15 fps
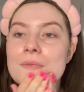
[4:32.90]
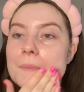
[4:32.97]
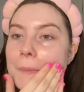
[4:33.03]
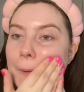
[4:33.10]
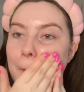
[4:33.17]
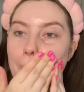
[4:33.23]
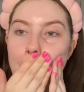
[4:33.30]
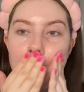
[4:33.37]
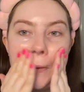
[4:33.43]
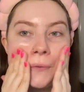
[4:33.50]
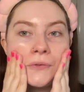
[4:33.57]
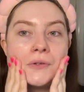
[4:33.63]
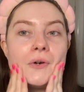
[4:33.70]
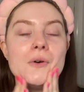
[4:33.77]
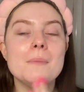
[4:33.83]
but it
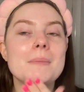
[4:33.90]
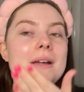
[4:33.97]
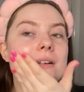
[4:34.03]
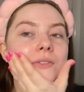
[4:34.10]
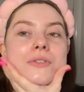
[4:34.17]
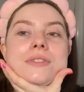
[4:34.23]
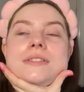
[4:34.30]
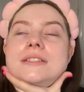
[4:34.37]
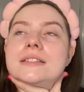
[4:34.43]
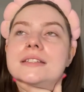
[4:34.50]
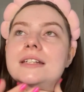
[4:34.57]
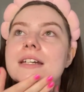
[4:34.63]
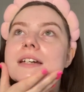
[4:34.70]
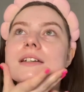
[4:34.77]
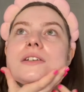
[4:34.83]
also makes your
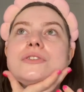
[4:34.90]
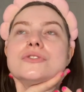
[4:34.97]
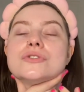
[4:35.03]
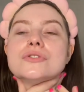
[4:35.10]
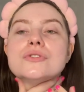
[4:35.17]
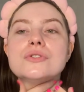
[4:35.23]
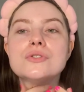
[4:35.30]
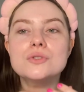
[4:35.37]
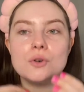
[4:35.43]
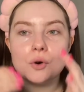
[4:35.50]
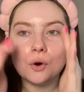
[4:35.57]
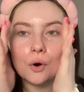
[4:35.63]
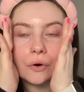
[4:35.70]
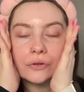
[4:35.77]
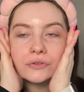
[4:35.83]
skin just
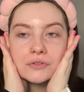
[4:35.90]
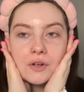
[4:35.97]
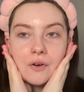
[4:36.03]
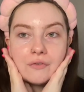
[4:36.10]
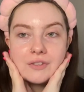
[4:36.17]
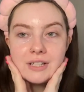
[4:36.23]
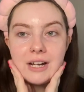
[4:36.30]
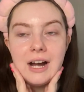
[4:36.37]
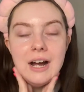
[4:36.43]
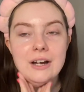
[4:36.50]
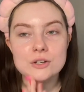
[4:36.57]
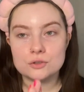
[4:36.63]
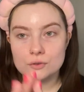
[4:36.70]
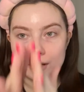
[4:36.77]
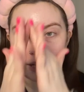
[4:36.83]
so soft and
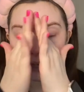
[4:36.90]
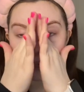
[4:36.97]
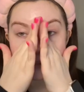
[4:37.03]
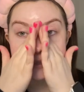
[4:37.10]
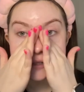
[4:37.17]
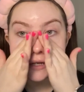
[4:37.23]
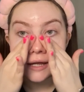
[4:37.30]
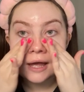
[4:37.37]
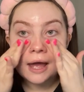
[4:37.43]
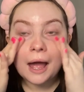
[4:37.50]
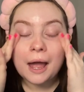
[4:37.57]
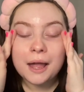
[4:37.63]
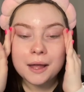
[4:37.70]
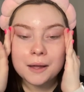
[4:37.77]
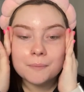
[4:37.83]
hydrated.
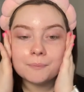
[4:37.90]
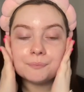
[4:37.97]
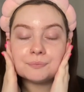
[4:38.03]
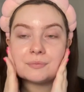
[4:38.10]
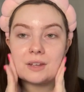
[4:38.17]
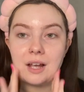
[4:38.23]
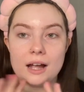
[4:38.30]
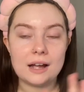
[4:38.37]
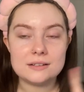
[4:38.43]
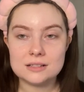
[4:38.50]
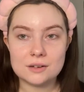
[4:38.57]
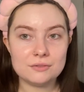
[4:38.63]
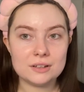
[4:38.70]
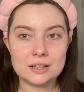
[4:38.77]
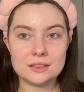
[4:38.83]
Um, I
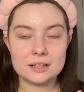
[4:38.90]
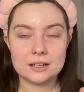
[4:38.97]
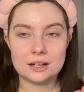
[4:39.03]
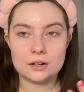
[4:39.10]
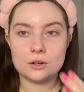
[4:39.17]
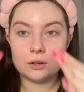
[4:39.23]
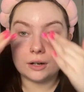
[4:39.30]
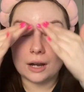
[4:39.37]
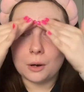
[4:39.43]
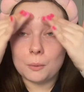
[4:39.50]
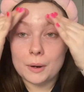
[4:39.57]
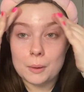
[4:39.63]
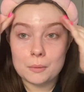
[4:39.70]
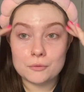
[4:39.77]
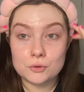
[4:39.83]
definitely think I could get
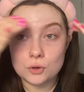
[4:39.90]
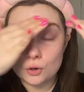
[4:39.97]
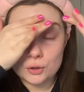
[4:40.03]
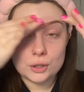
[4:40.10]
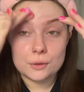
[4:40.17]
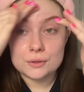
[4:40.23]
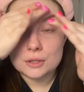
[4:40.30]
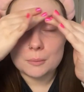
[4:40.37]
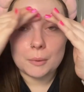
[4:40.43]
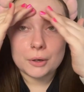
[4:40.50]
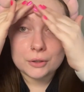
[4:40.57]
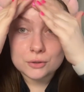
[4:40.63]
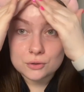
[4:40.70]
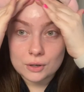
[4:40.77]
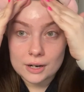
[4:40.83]
away with not using a
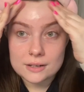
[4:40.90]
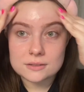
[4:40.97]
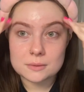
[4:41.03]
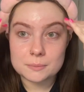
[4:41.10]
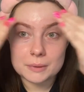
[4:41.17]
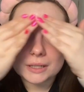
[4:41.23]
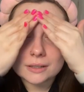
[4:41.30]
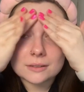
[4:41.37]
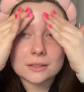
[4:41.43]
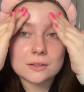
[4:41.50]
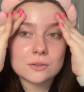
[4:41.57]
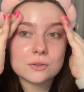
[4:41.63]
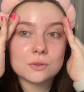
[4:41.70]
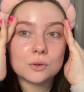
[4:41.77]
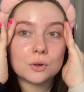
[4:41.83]
moisturiser because it's
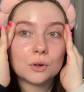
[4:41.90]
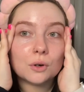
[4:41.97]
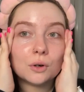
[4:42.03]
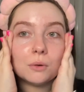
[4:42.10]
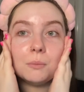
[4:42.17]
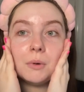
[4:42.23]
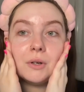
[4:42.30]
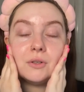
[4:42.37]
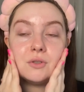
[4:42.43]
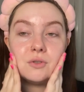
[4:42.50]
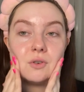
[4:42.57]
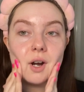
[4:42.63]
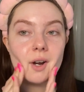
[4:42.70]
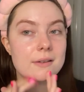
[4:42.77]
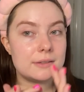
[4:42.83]
so
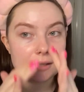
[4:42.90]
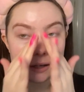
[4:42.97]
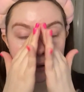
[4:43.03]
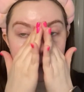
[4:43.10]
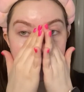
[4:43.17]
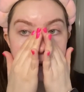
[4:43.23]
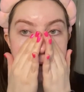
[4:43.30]
moisturising.